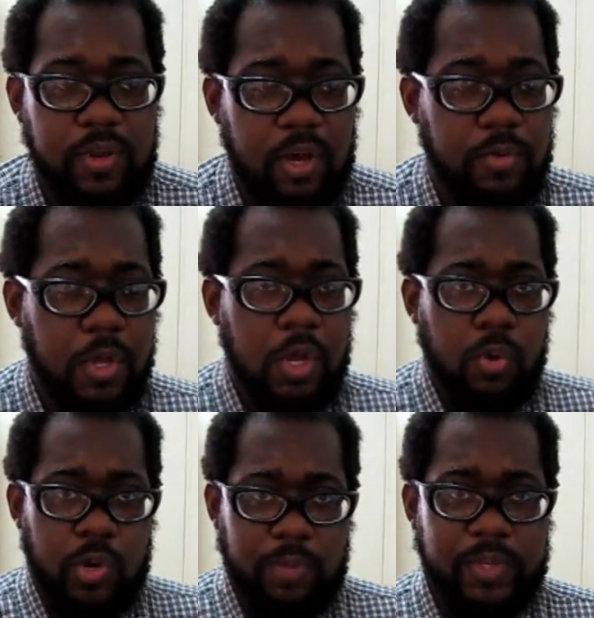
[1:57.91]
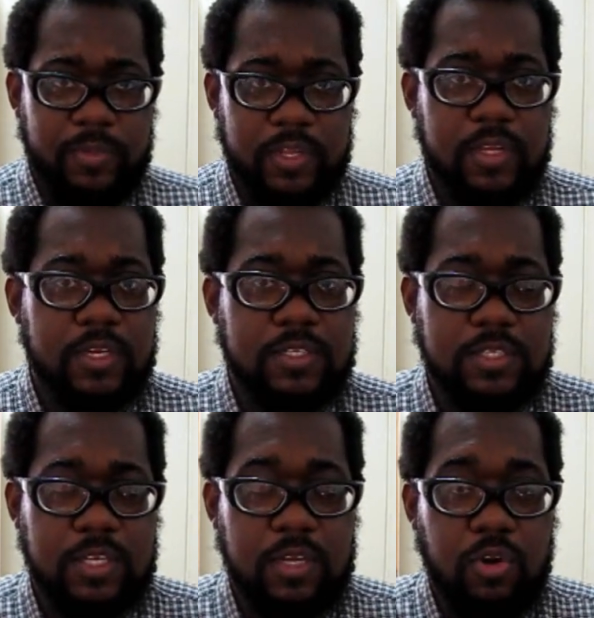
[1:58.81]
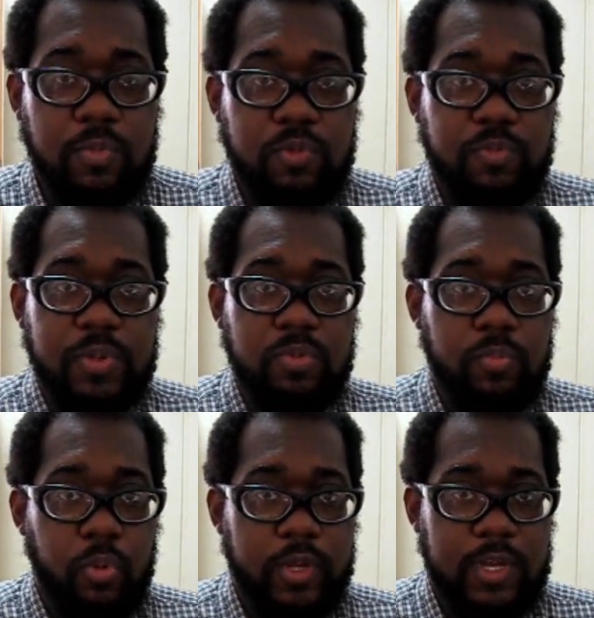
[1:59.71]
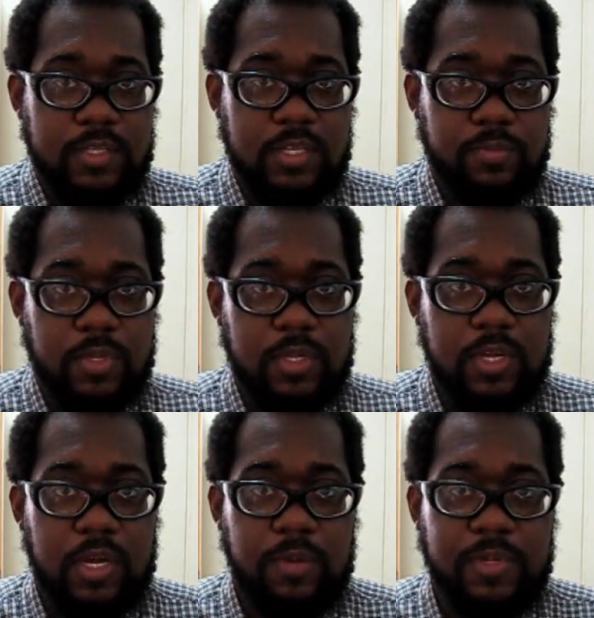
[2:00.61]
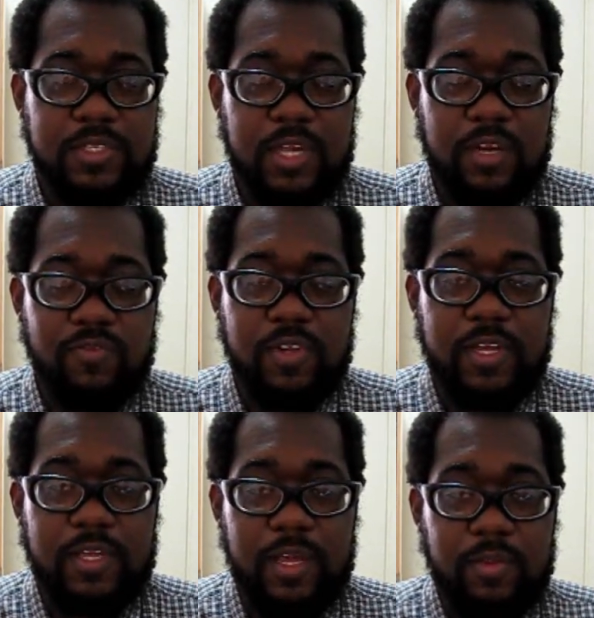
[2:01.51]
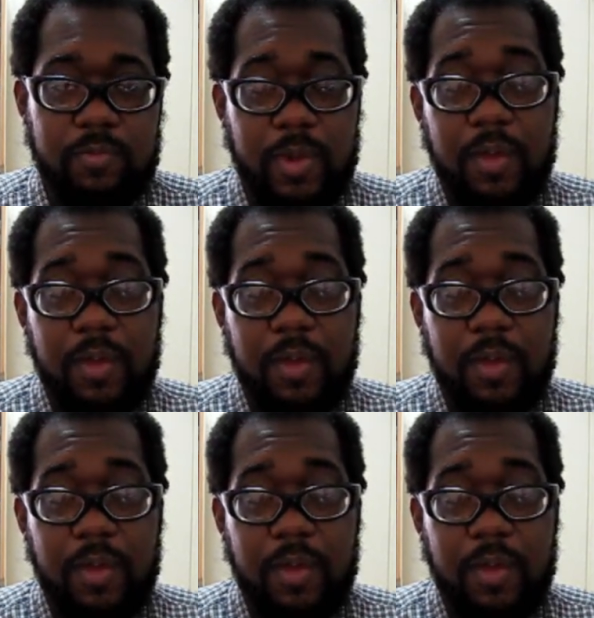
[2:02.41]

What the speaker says: Now, what I mean by this is that normally when people boycott something, it's kind of like, in